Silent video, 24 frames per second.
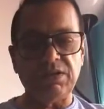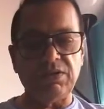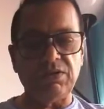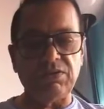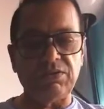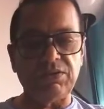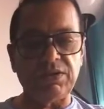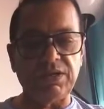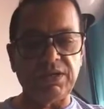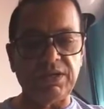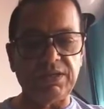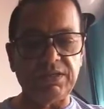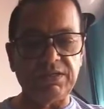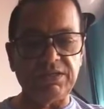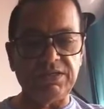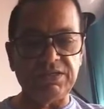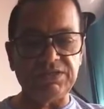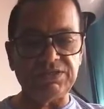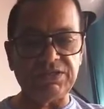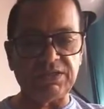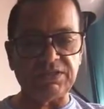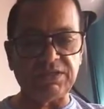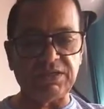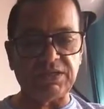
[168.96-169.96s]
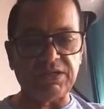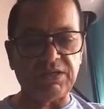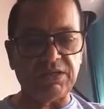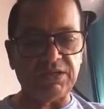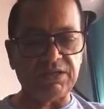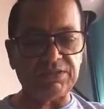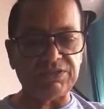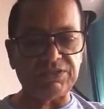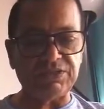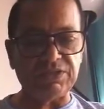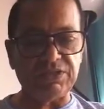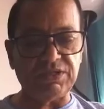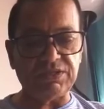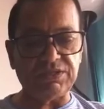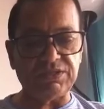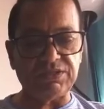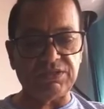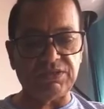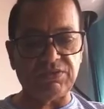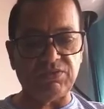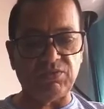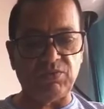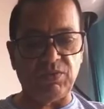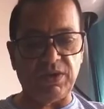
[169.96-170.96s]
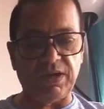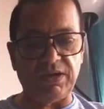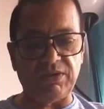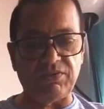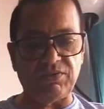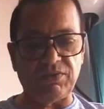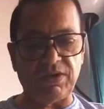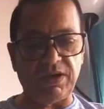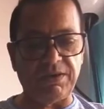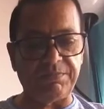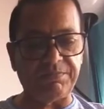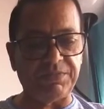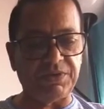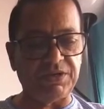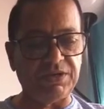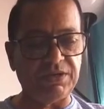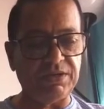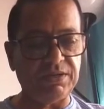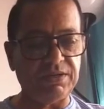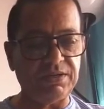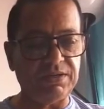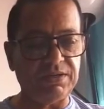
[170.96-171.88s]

Okay, these are the glasses, well wrapped.